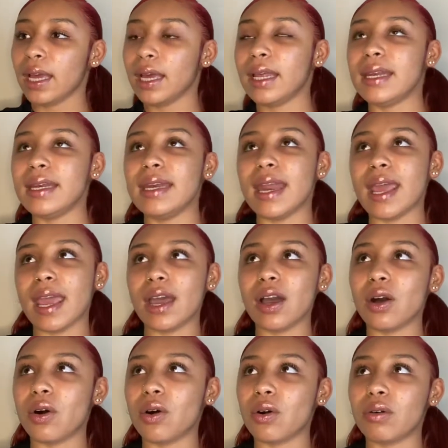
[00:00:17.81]

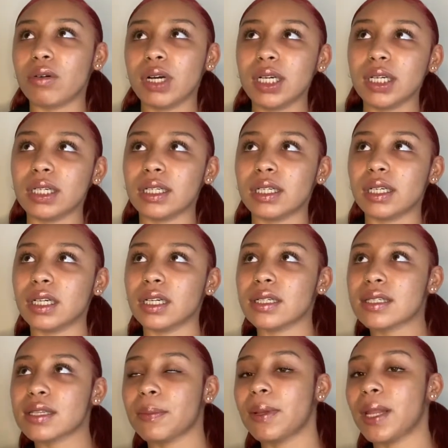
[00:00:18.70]
nail
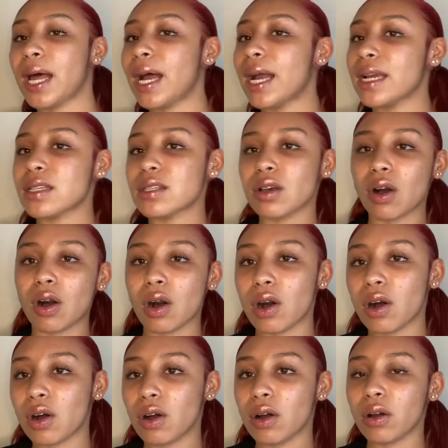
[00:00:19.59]
supplies
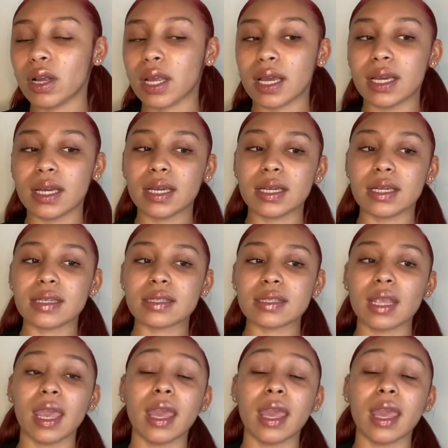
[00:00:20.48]
haul, because